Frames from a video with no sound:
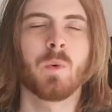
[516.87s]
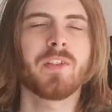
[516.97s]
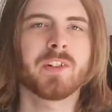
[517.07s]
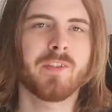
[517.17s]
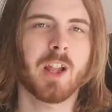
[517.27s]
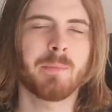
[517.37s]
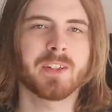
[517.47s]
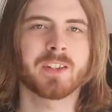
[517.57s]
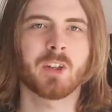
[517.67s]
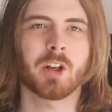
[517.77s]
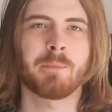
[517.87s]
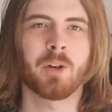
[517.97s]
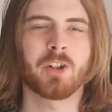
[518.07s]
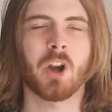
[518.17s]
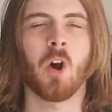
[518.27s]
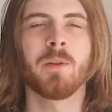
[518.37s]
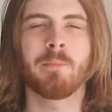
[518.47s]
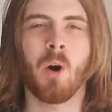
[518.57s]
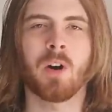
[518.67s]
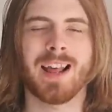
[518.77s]
With developers Sucker Punch on
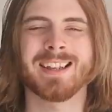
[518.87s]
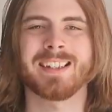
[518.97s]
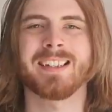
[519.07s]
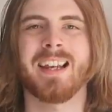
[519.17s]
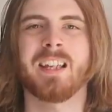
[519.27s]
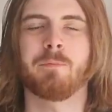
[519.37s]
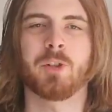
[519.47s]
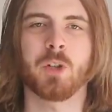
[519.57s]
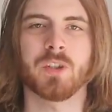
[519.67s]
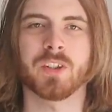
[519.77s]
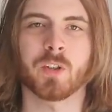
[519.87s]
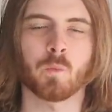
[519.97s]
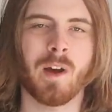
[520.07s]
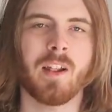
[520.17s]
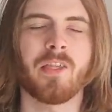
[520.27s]
board as executive producers as well,